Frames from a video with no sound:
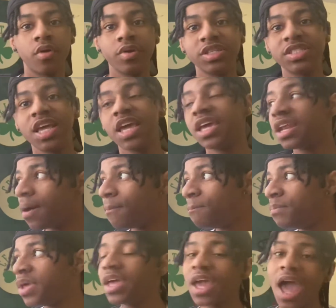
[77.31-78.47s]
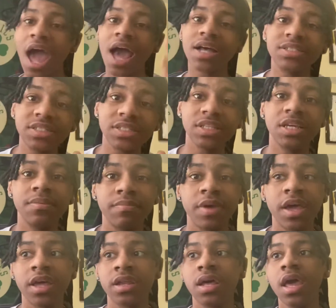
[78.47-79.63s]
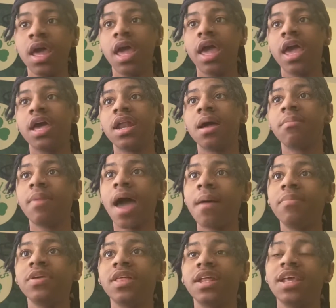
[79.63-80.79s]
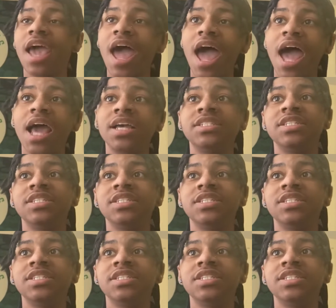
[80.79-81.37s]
He's taken a big ass leap, man, and I'm happy that he has.